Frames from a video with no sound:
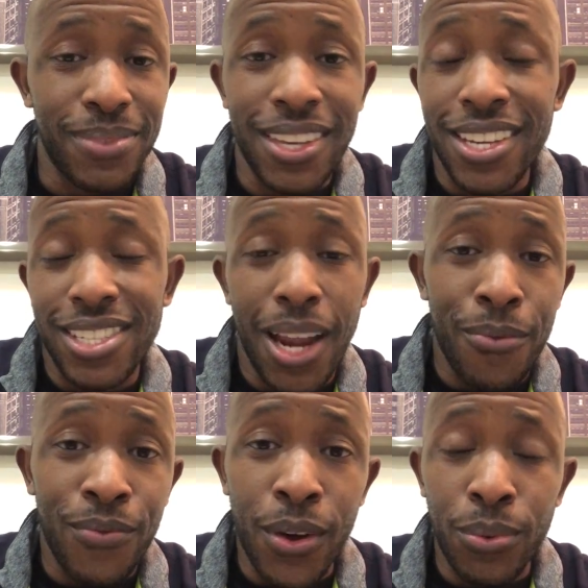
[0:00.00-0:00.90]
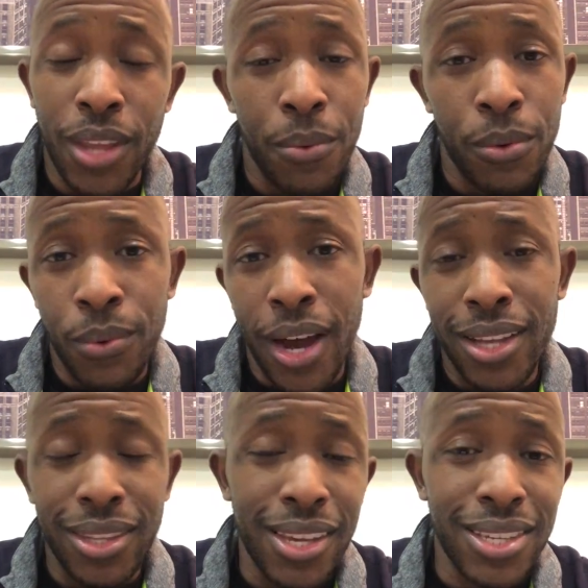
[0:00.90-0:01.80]
things that I felt that were
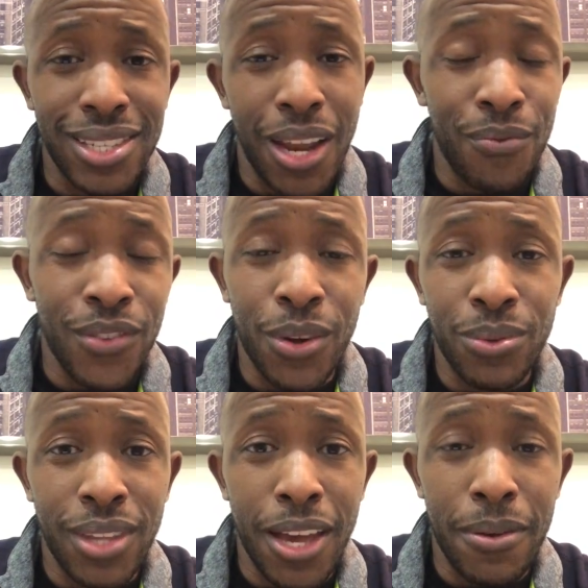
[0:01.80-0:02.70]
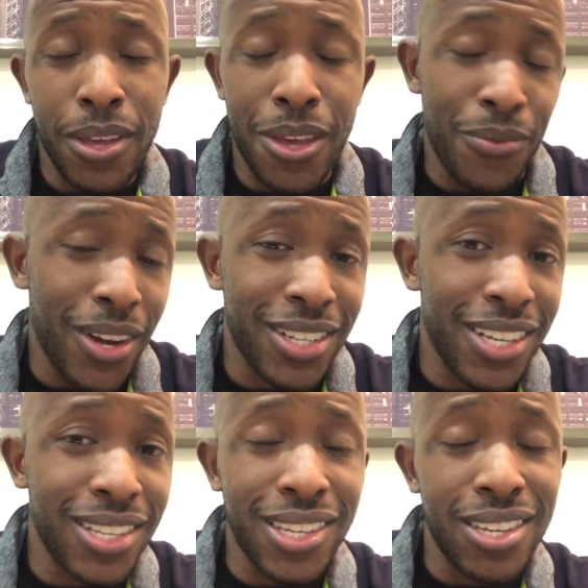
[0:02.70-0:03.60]
right, things that I felt that if I
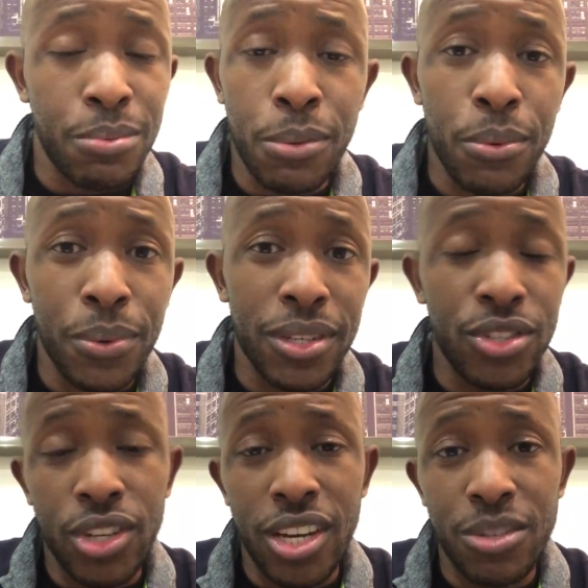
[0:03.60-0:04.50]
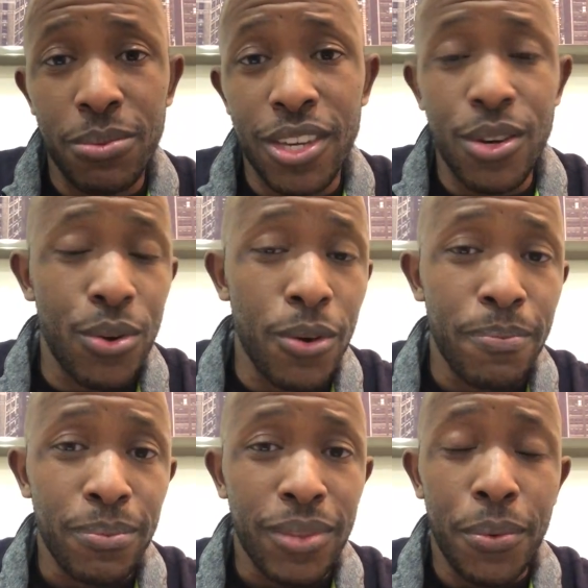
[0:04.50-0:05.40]
did this, people wouldn't judge me or
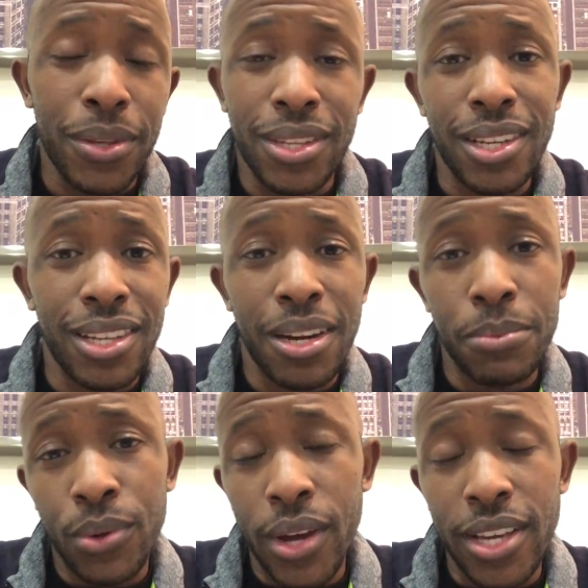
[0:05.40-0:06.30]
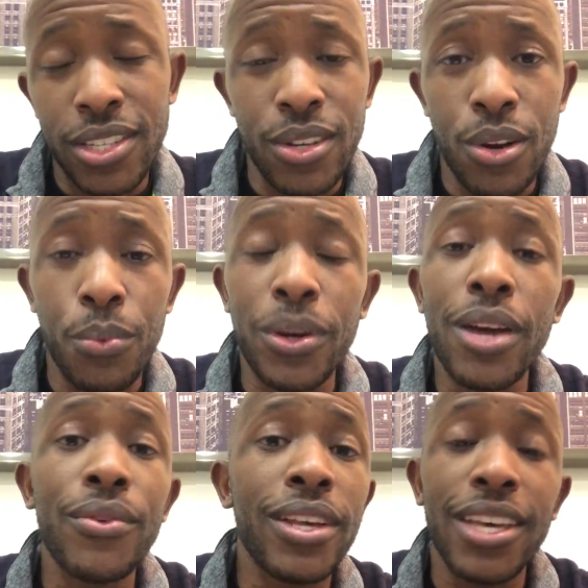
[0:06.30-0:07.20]
they wouldn't think that I'm crazy or
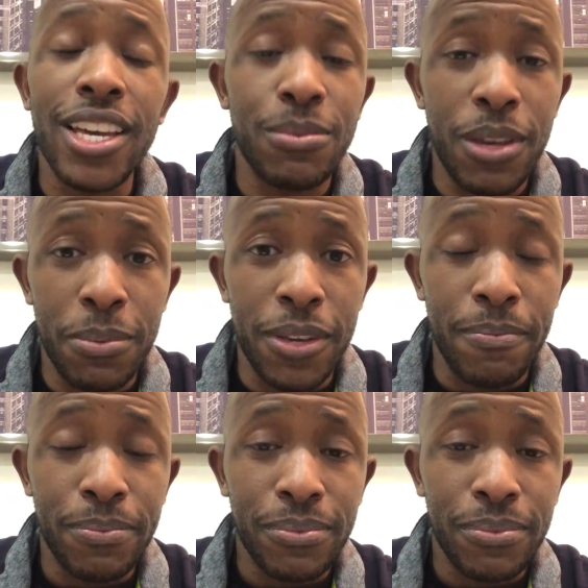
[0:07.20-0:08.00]
whatever the case may be.